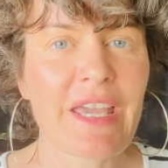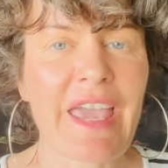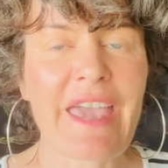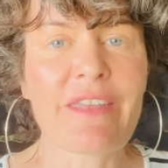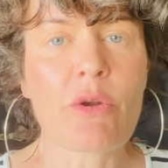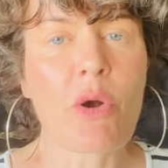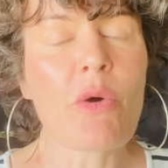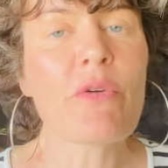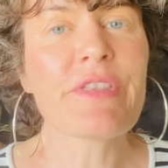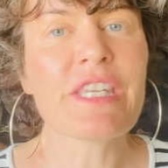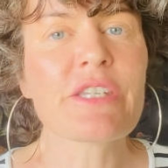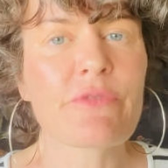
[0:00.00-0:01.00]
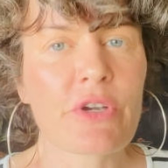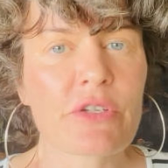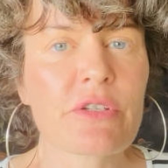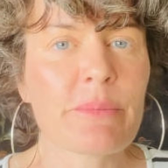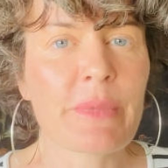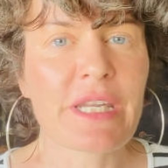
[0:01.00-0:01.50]
And all these
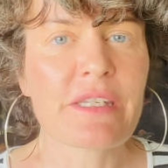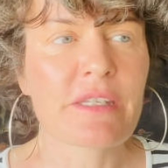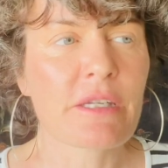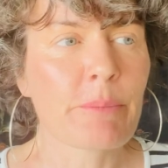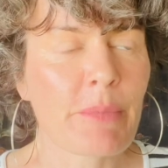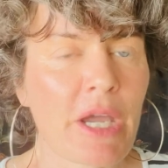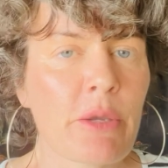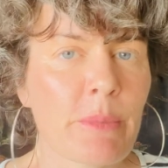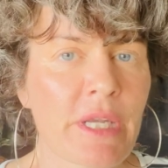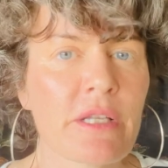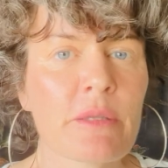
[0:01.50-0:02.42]
functional medicine and biomedical